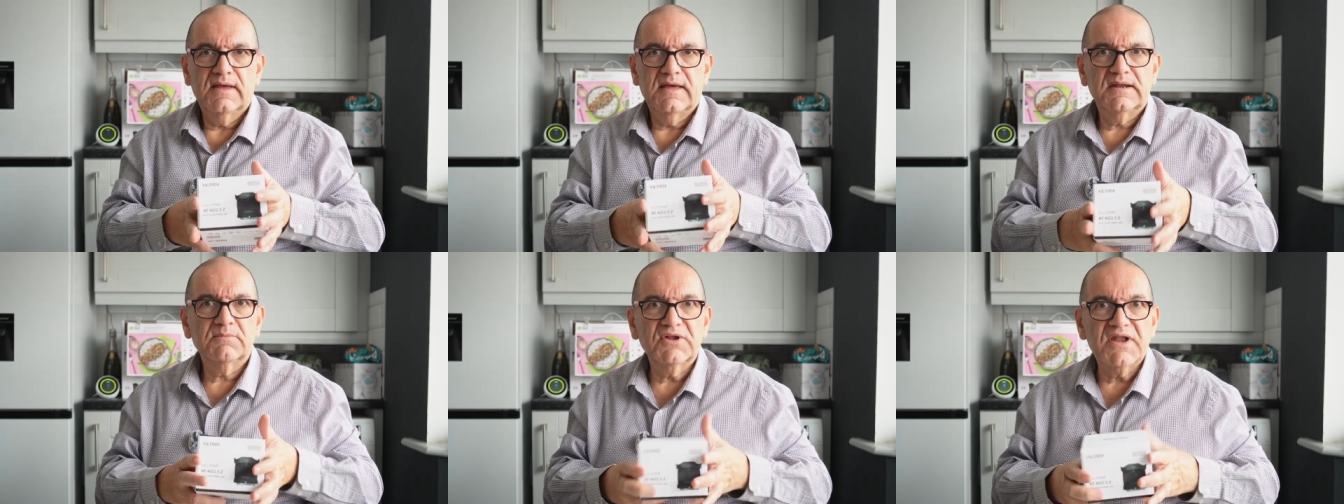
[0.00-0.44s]

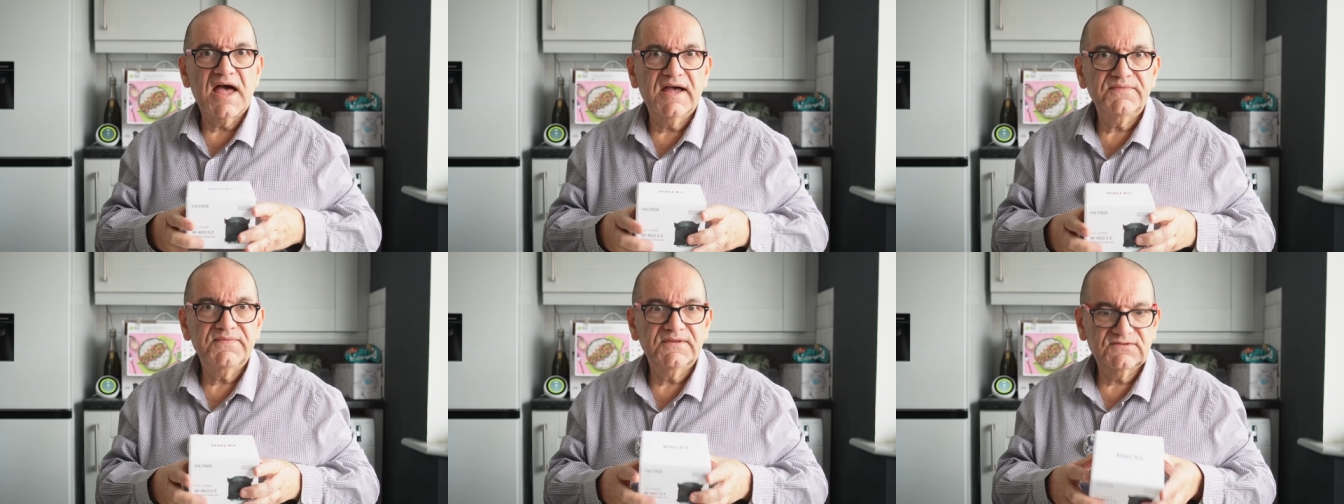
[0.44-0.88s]
And I'm going to
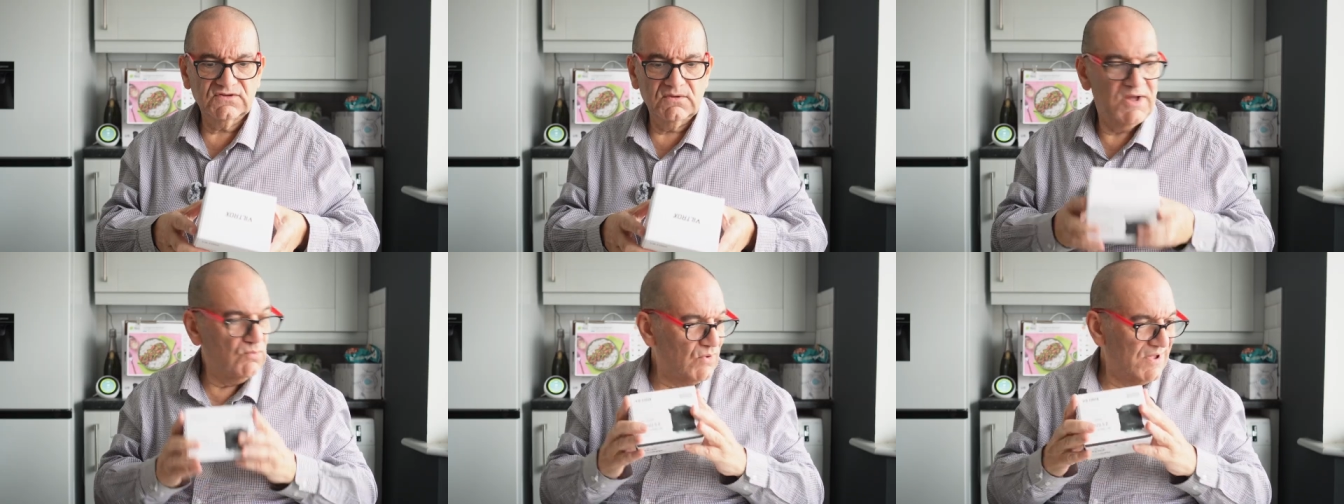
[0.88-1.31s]
hide this so
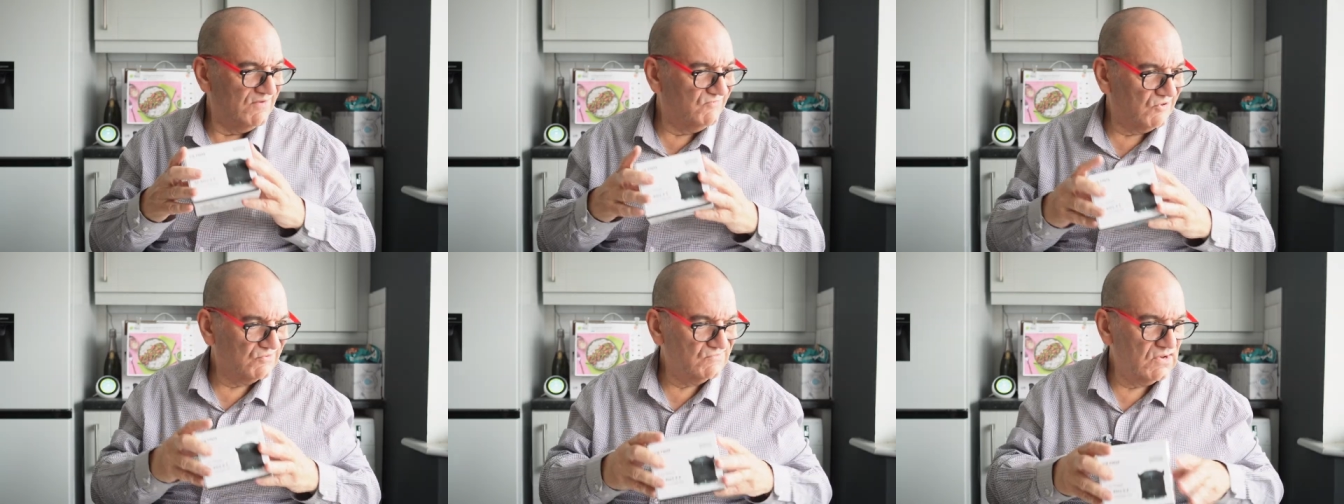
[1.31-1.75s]
my
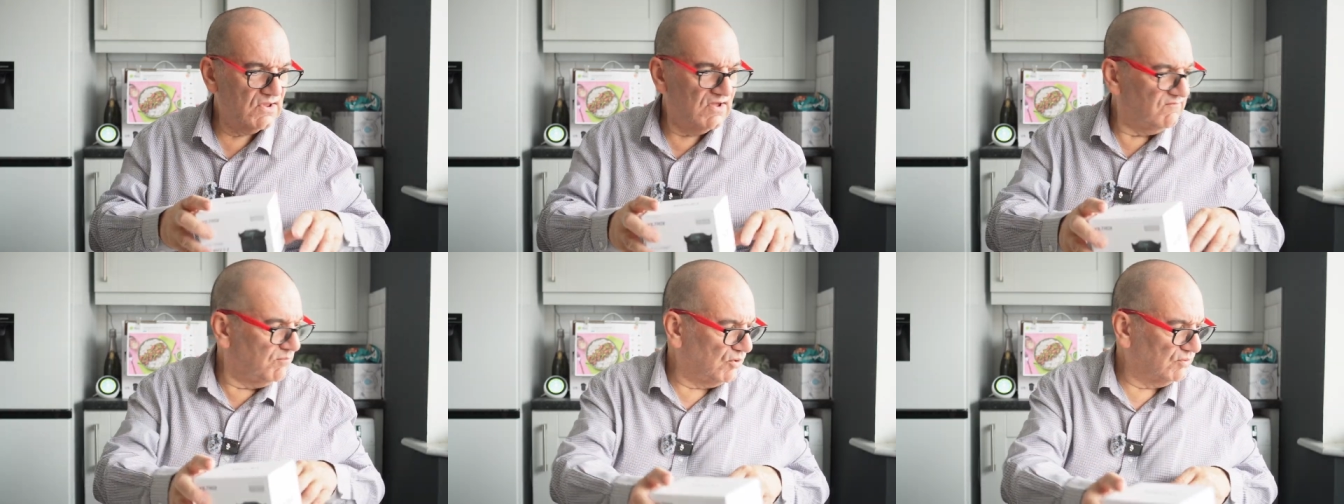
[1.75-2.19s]
wife doesn't know
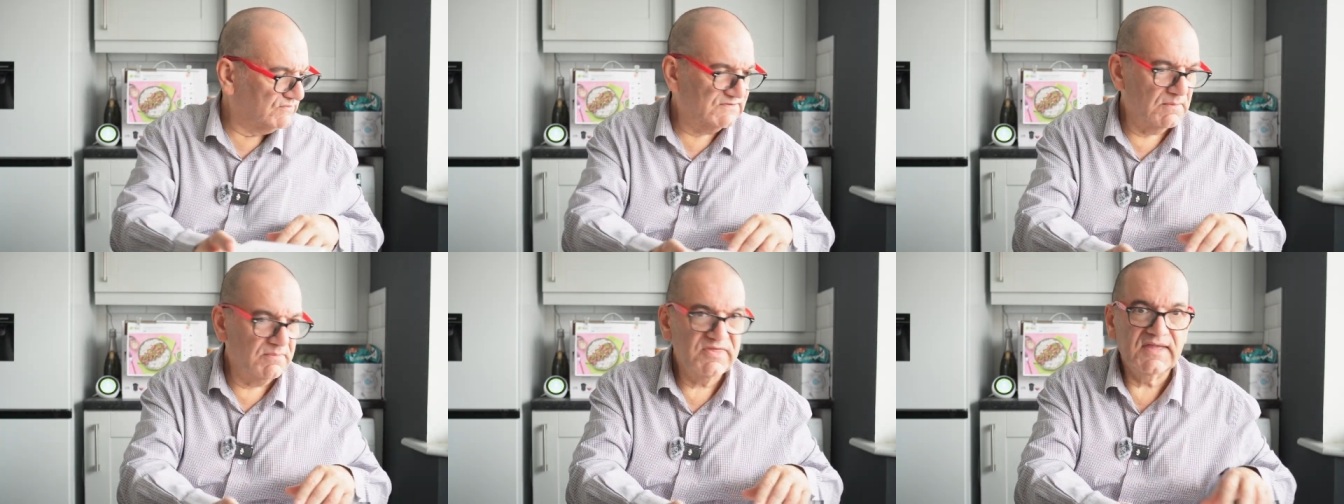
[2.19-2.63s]
I've bought
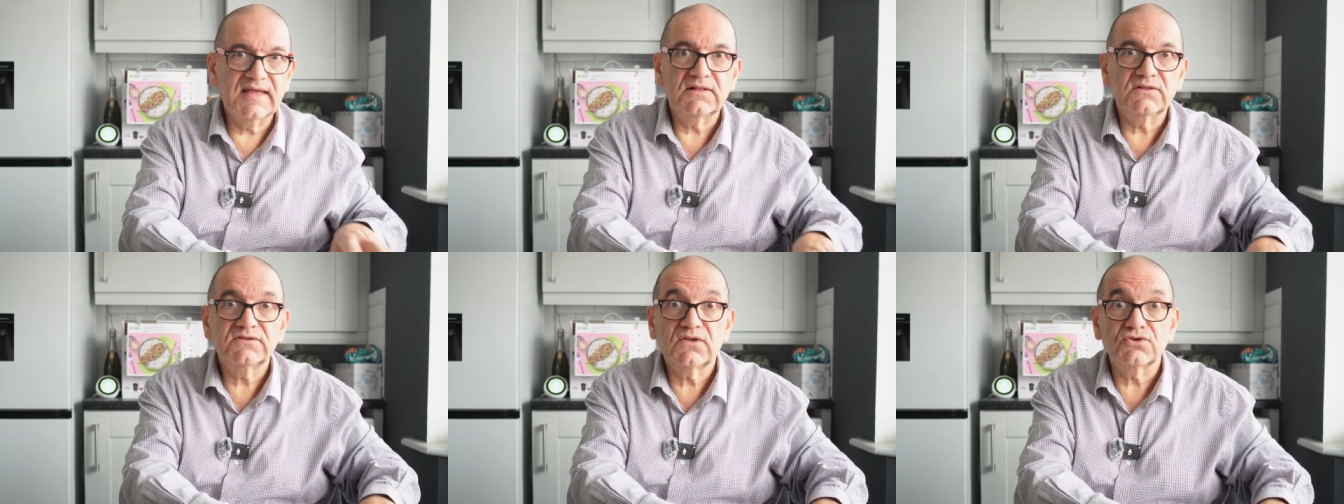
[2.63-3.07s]
something
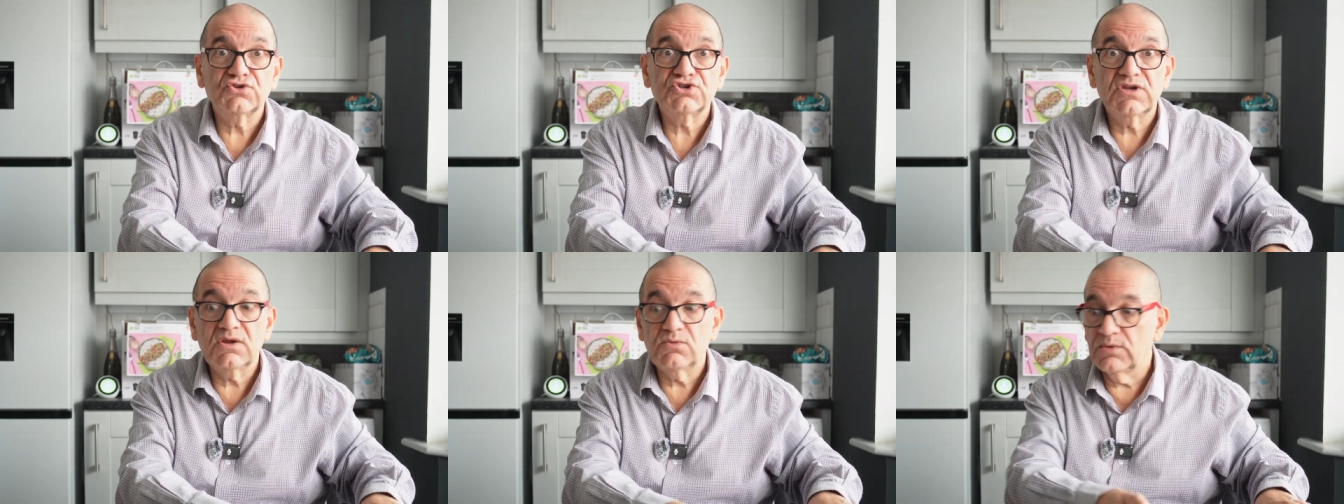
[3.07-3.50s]
else, because
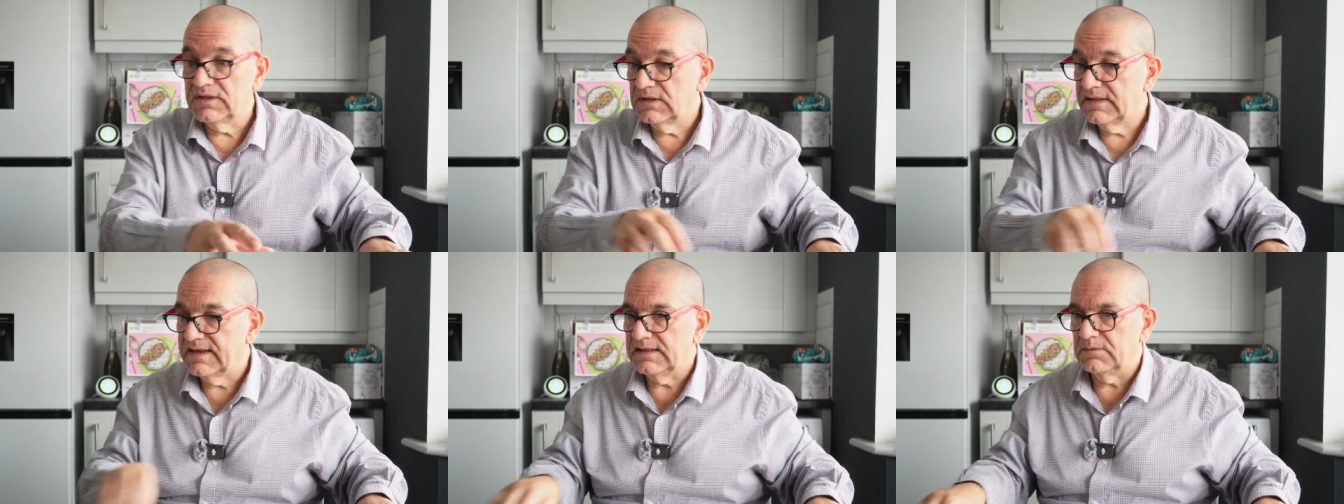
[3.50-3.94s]
she will
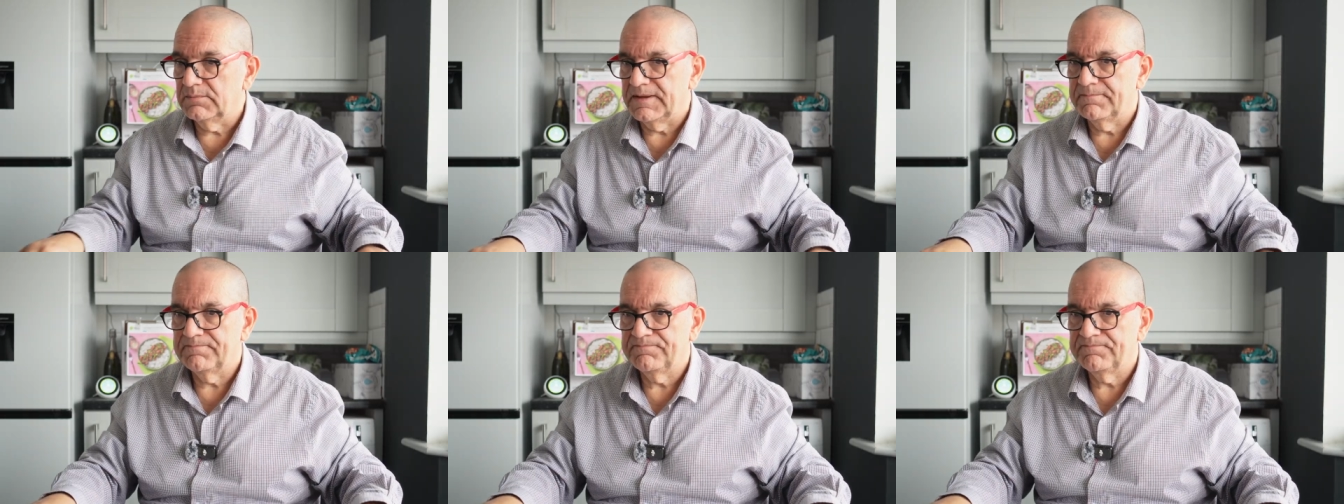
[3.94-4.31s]
kill me.